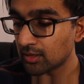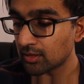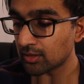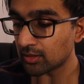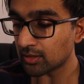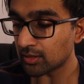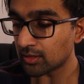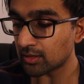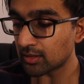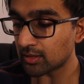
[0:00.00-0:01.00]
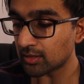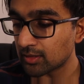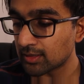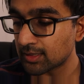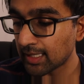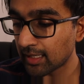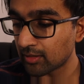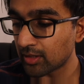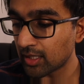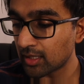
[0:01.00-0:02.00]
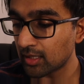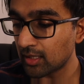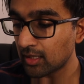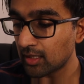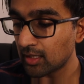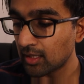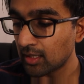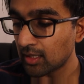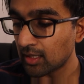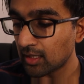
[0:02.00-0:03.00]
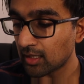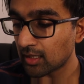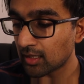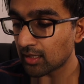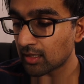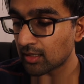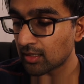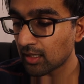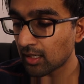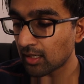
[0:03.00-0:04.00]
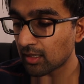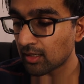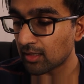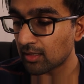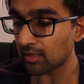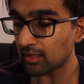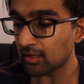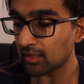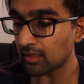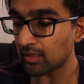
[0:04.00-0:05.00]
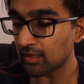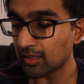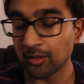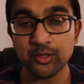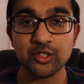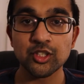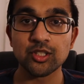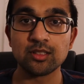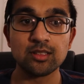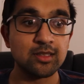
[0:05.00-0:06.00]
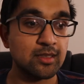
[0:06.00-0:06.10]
on Saturday, and that was good.